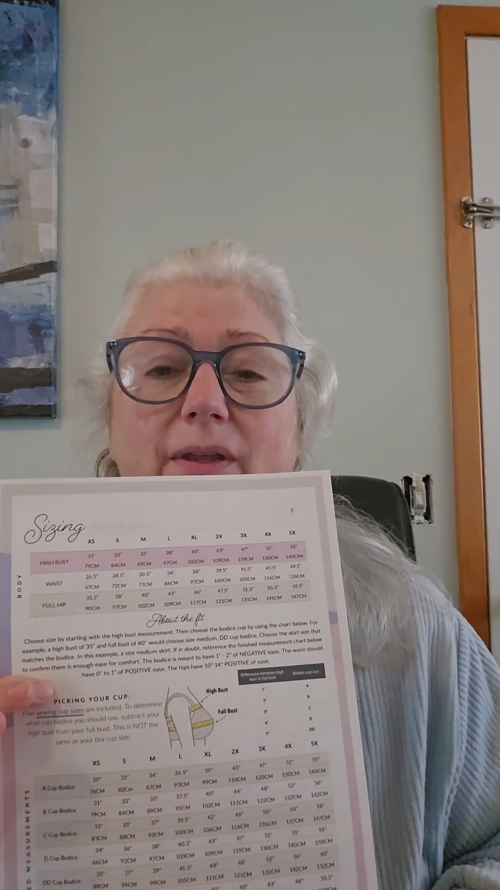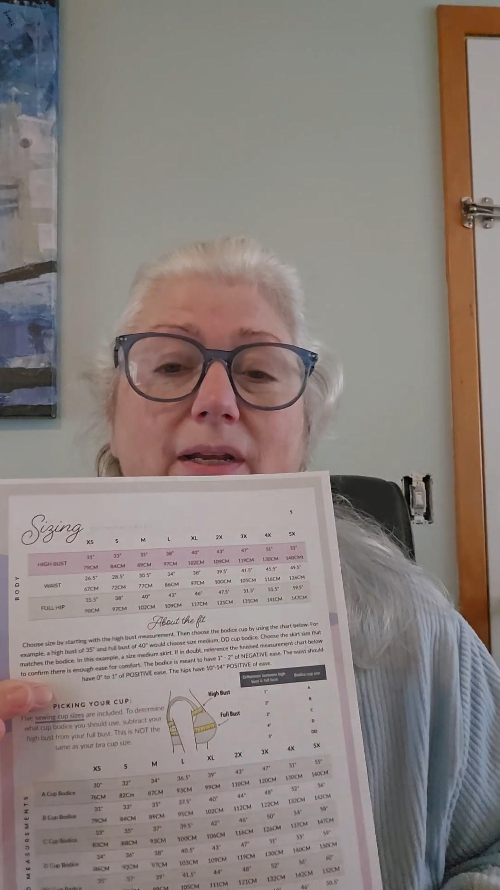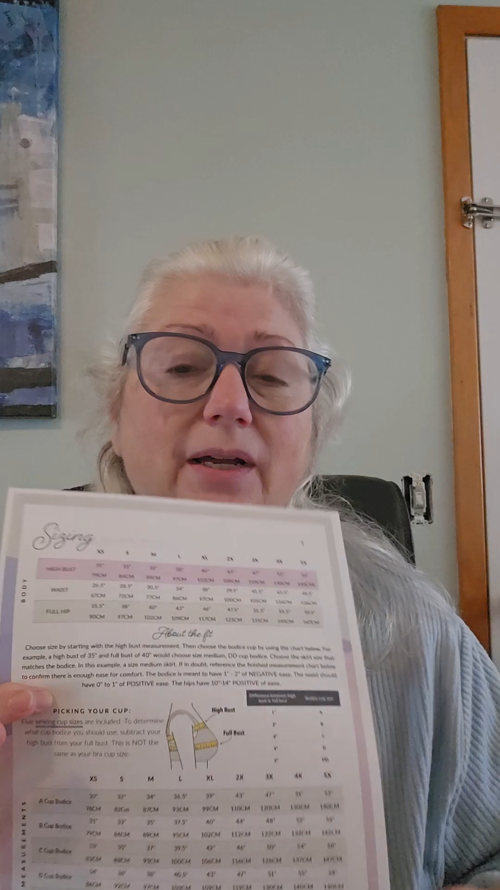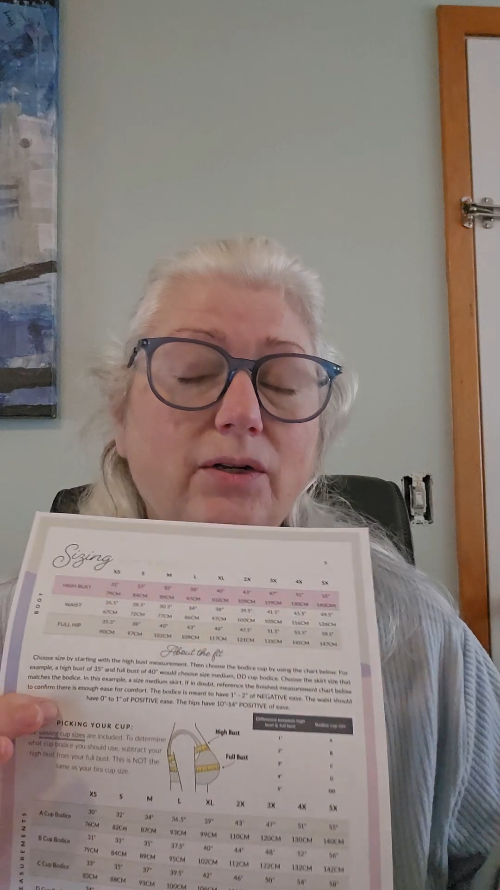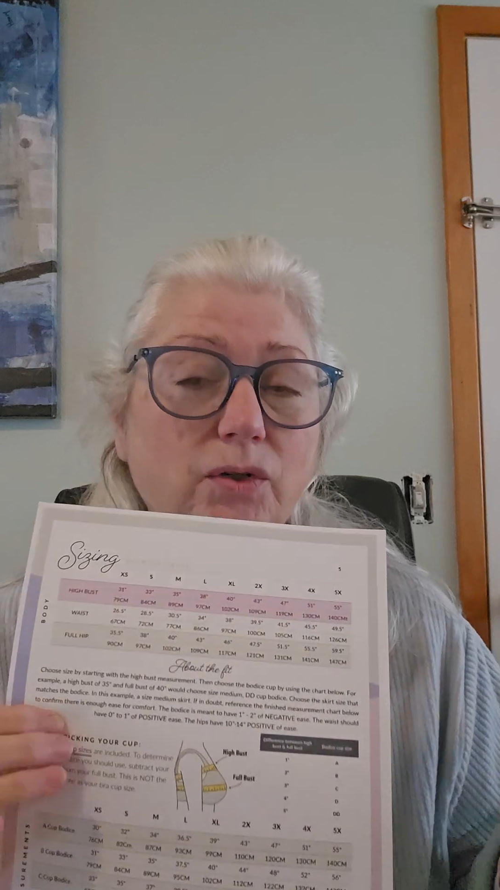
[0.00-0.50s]

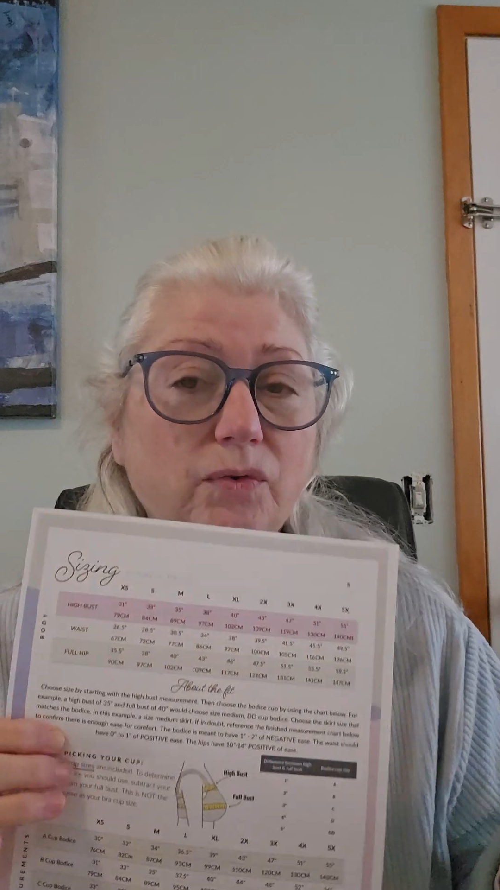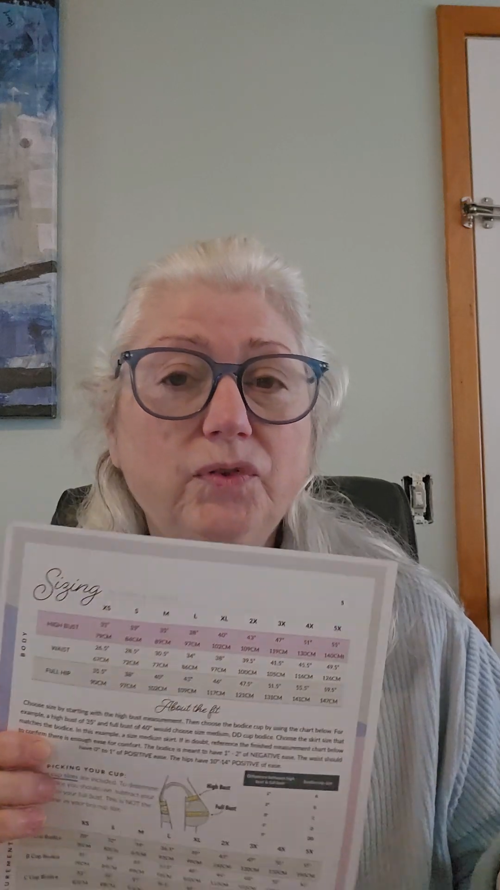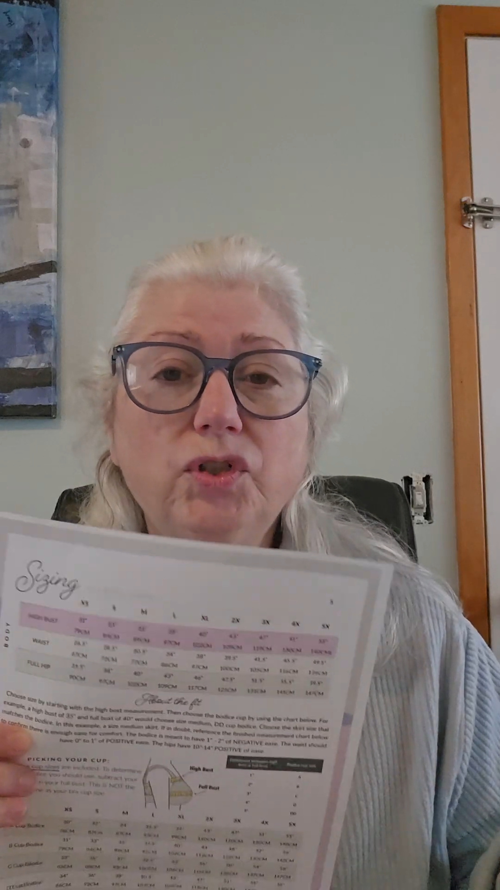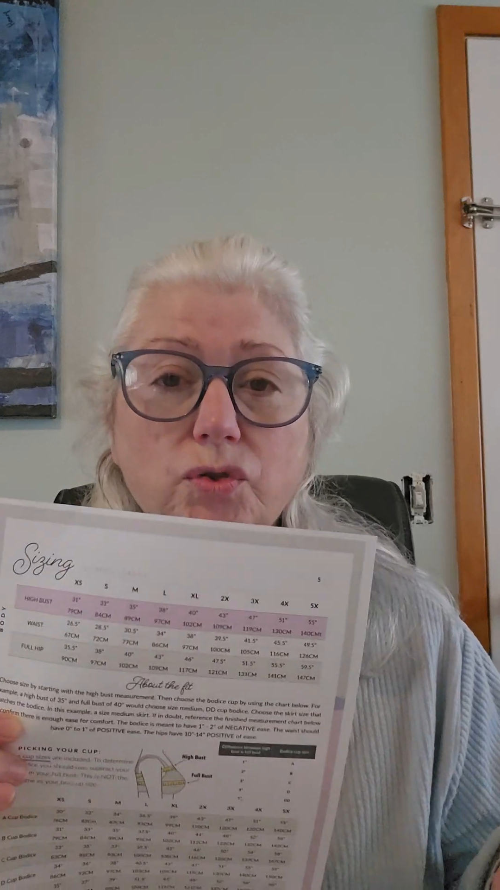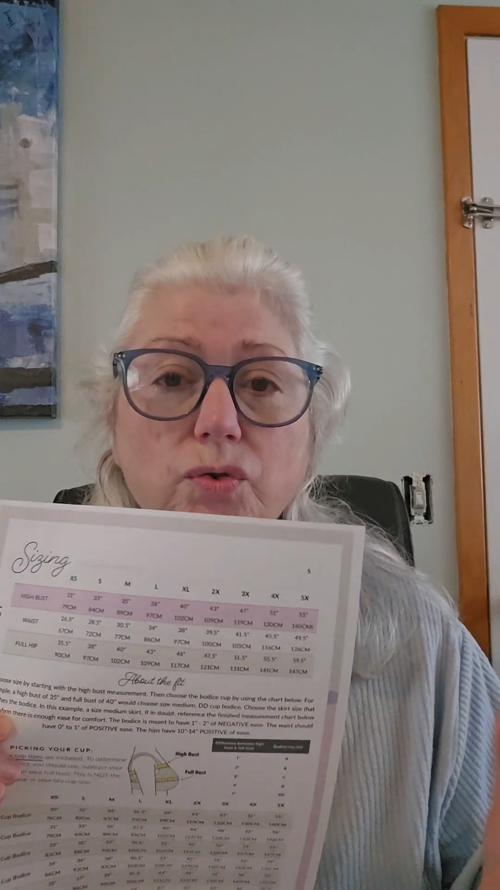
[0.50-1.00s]
and I don't know if
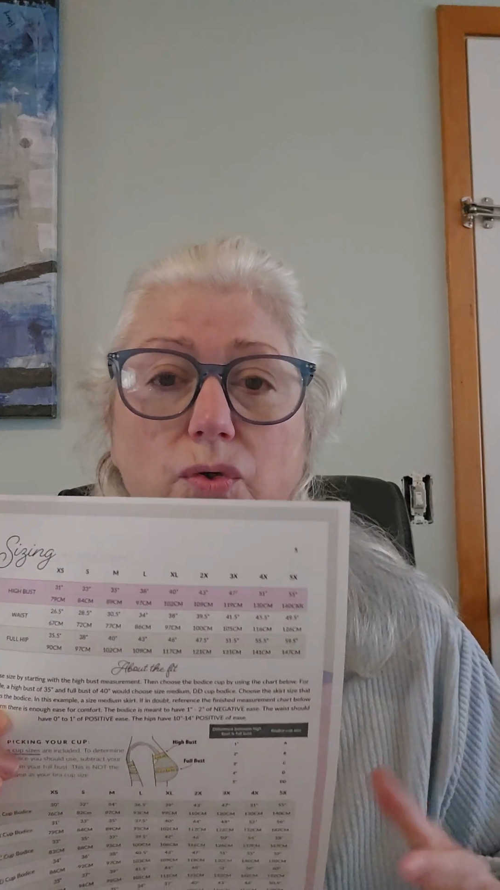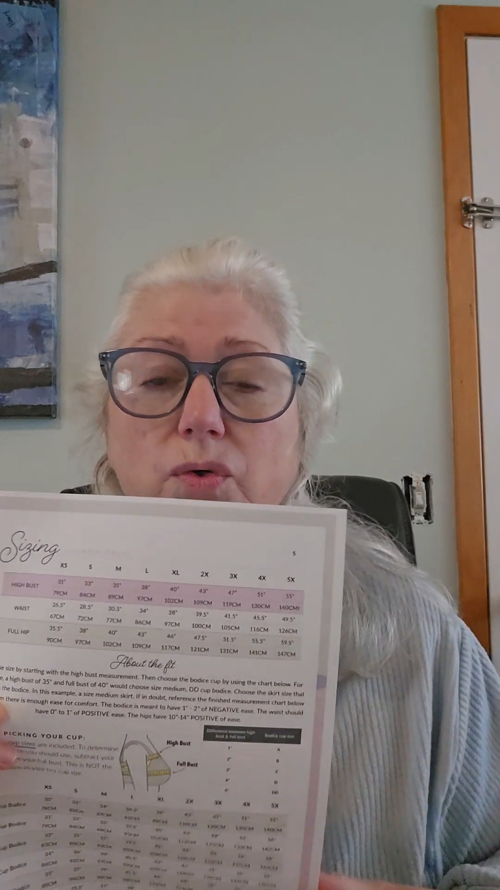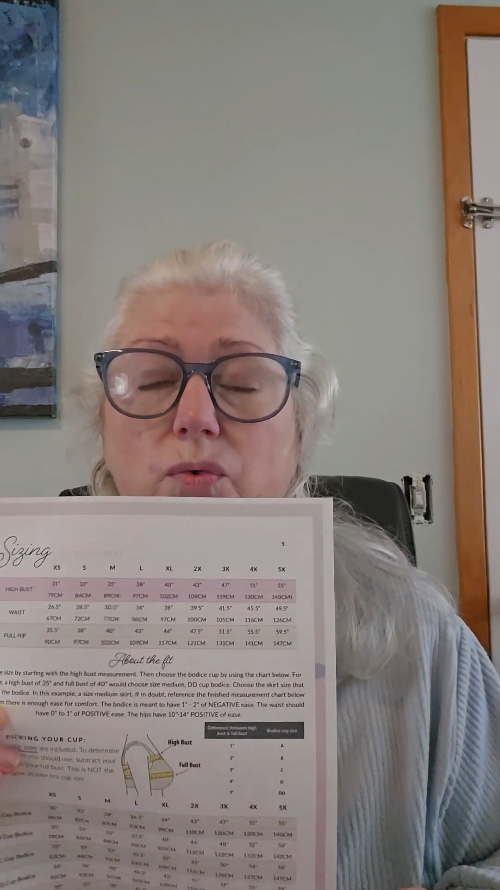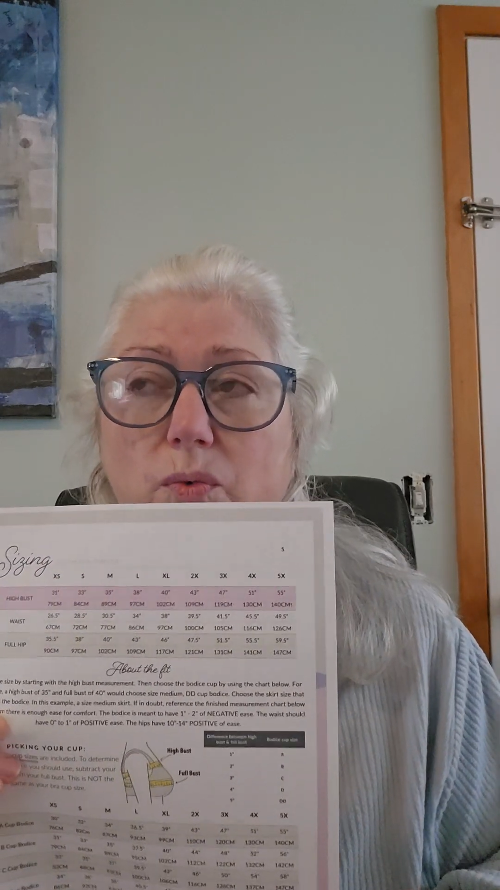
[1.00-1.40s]
it's true